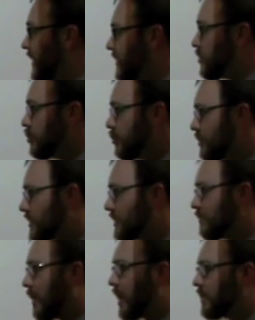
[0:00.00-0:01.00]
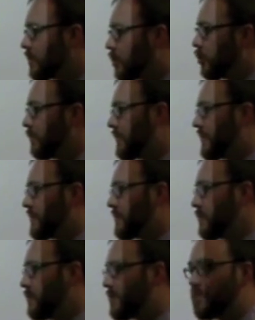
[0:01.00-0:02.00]
die Susan? Wann kommt die
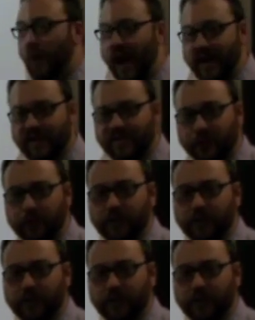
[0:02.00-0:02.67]
Susan? When is